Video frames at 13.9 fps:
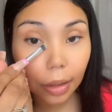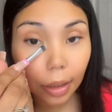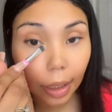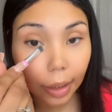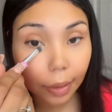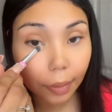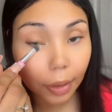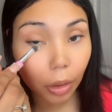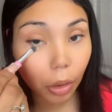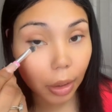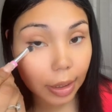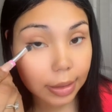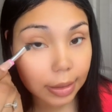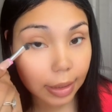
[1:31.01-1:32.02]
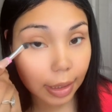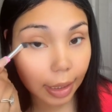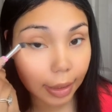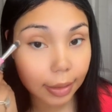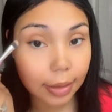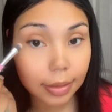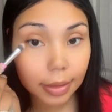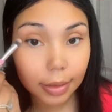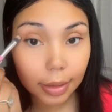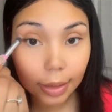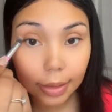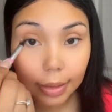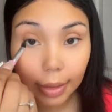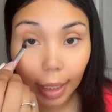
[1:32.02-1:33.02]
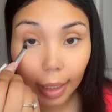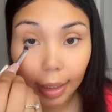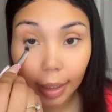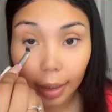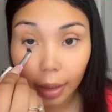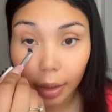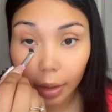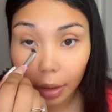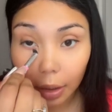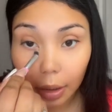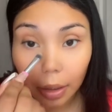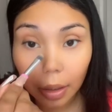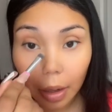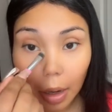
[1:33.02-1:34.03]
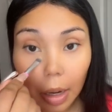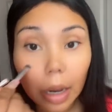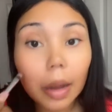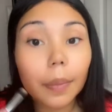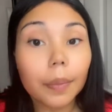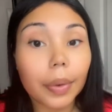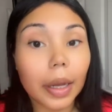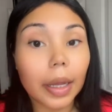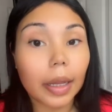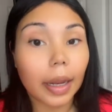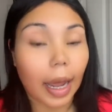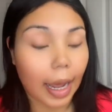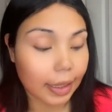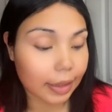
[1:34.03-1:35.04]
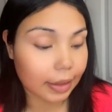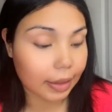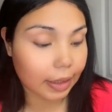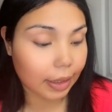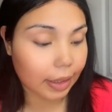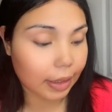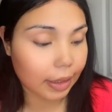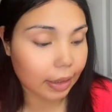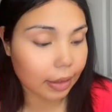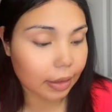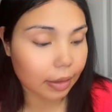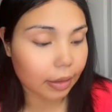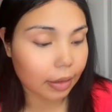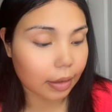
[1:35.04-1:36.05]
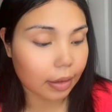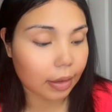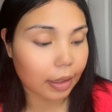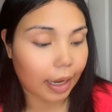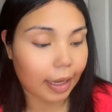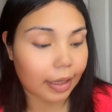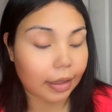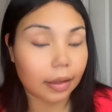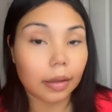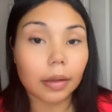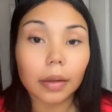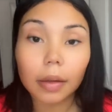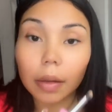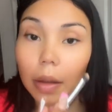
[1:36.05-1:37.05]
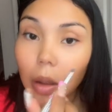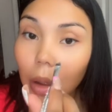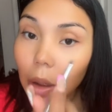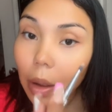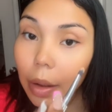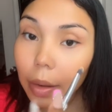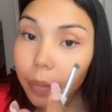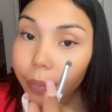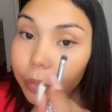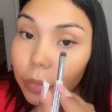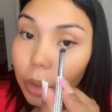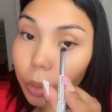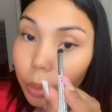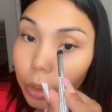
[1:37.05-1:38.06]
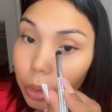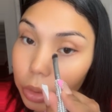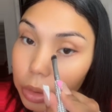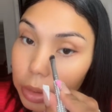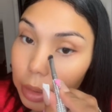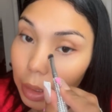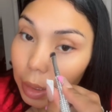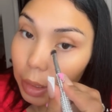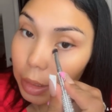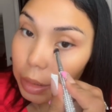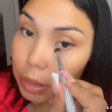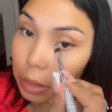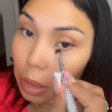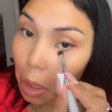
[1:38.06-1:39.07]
Like, creo que este, like, this is the exact color. But I think, like, the real test.